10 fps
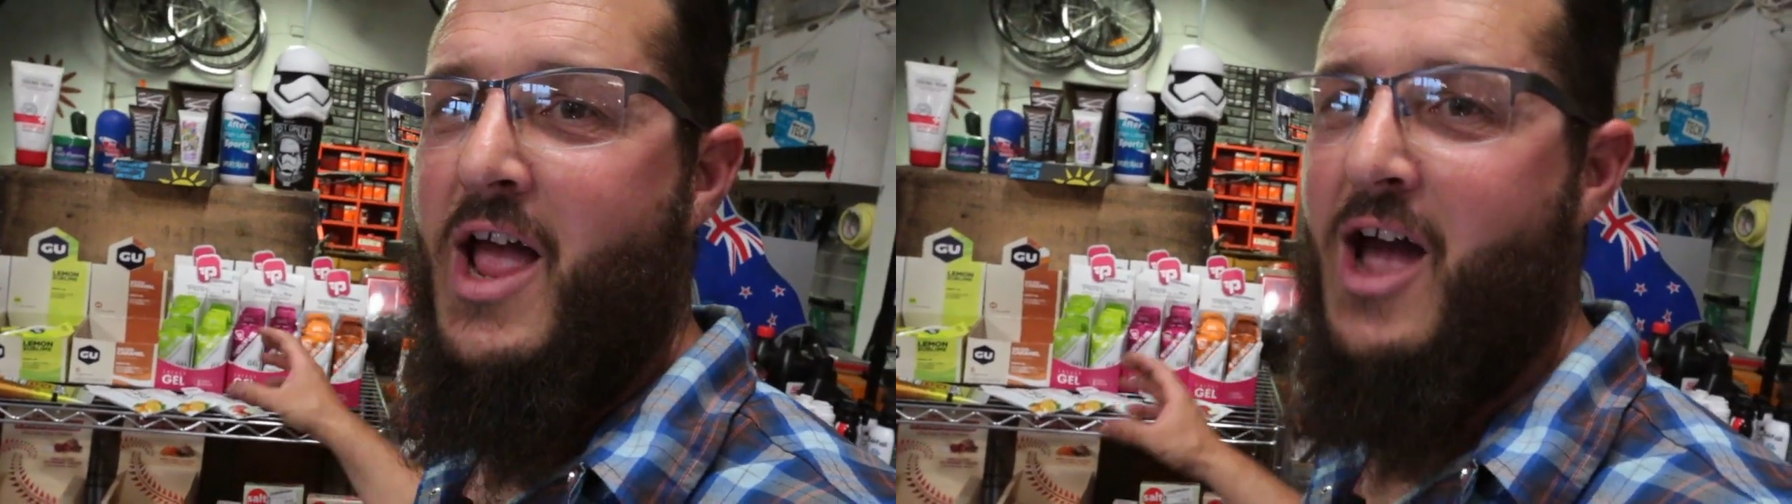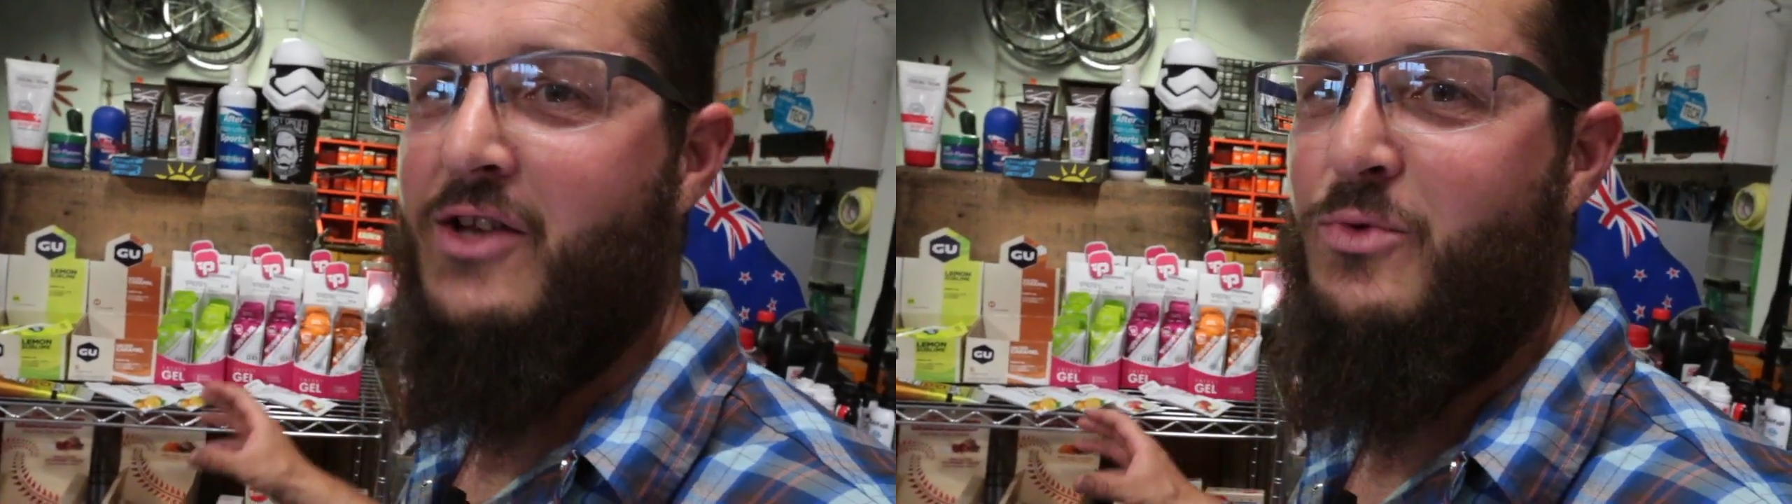or
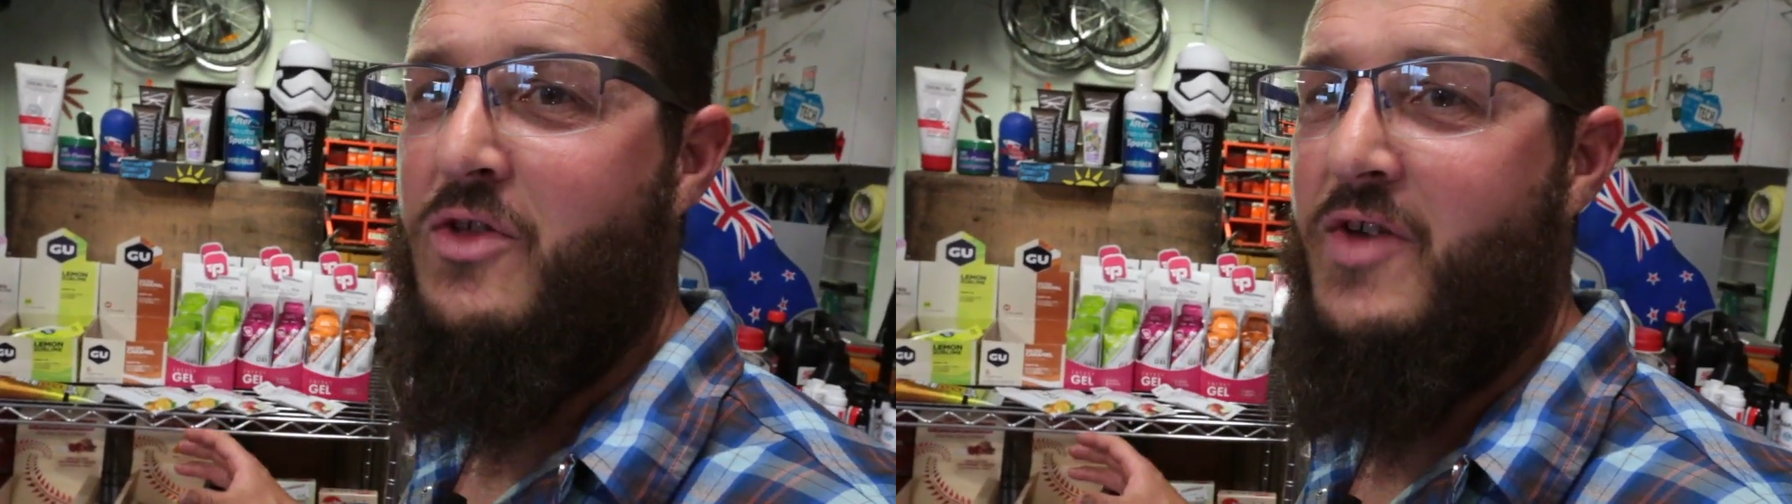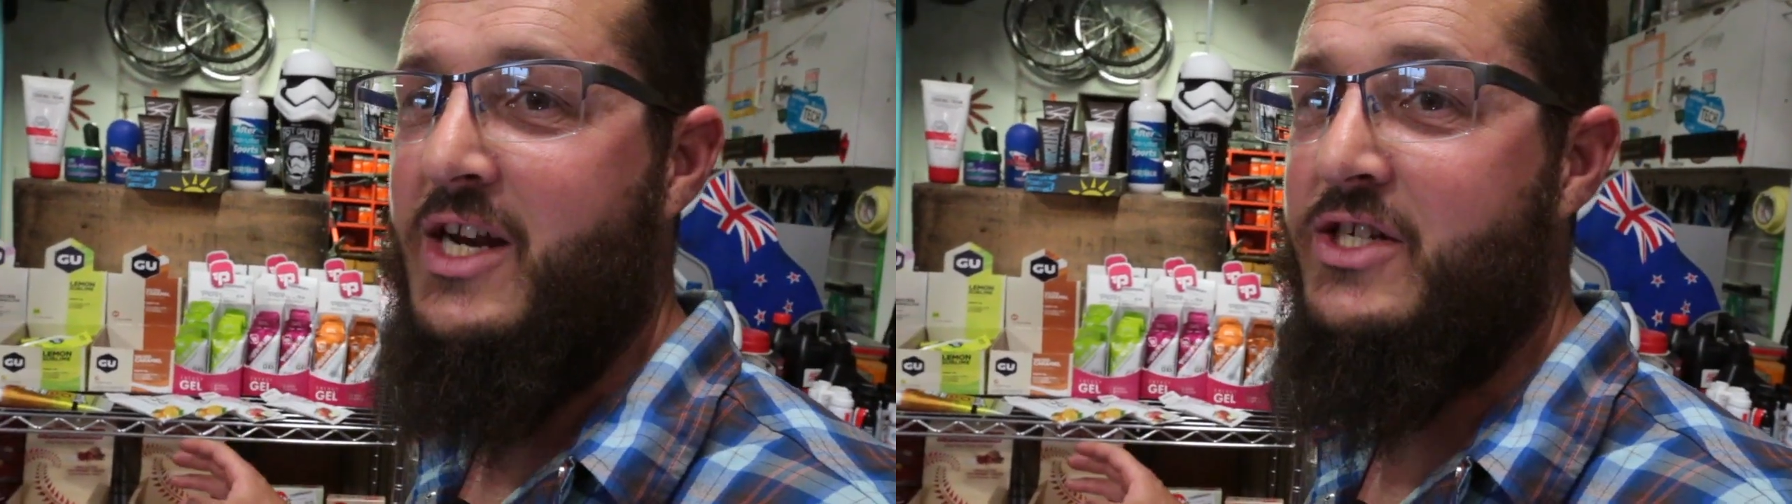an hour's
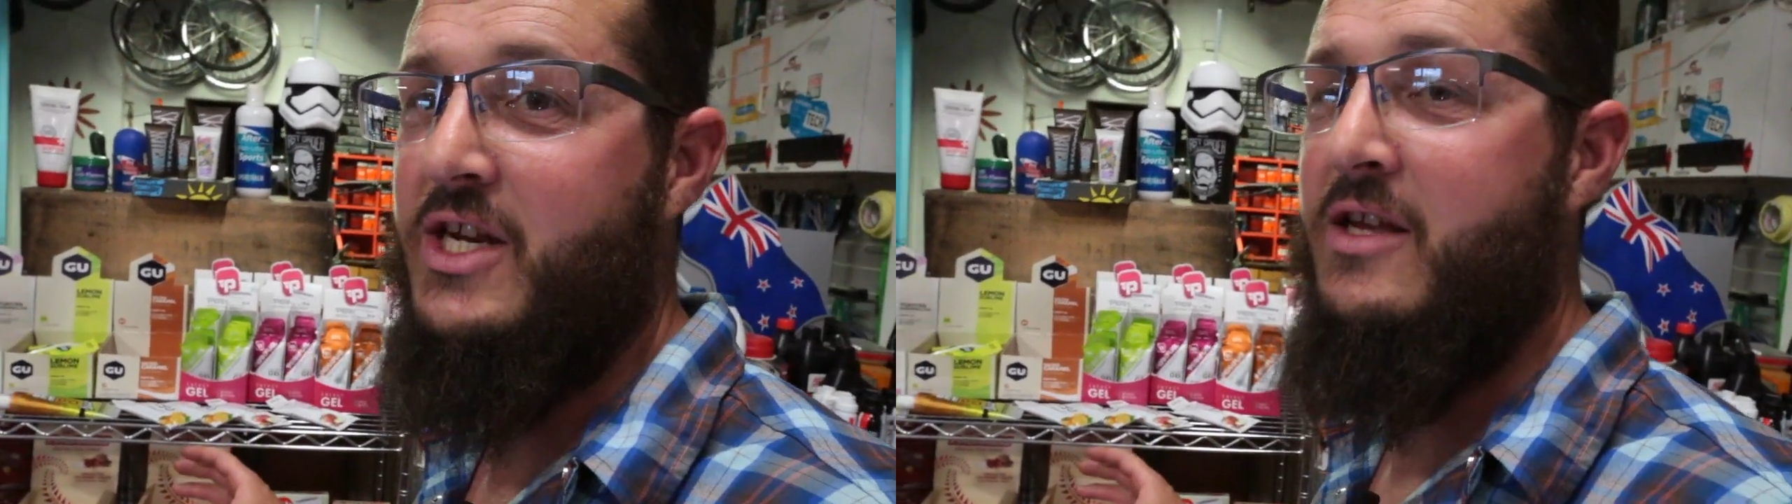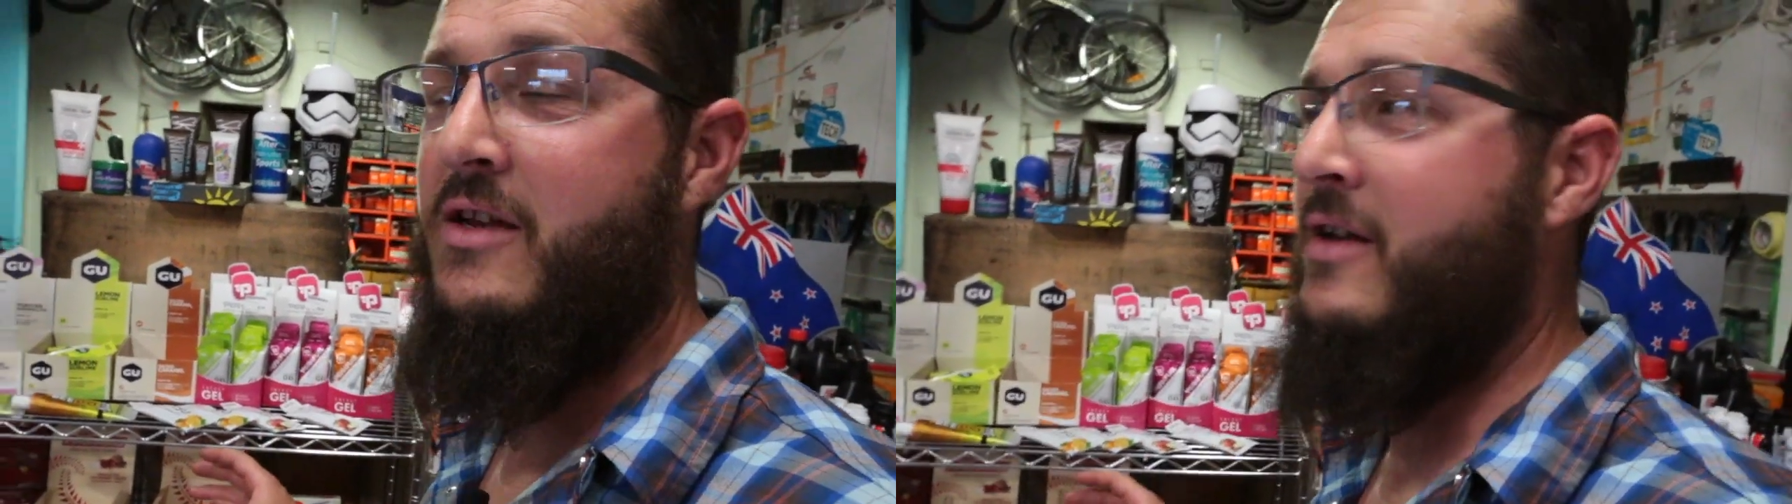worth of
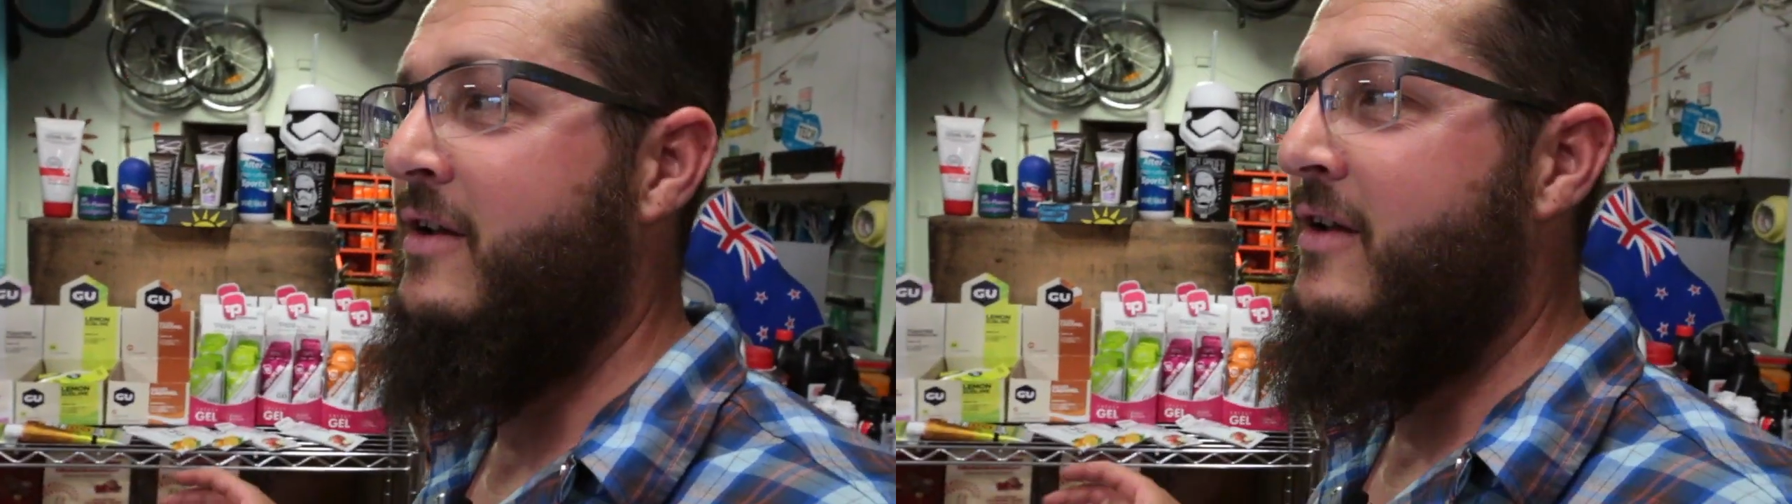energy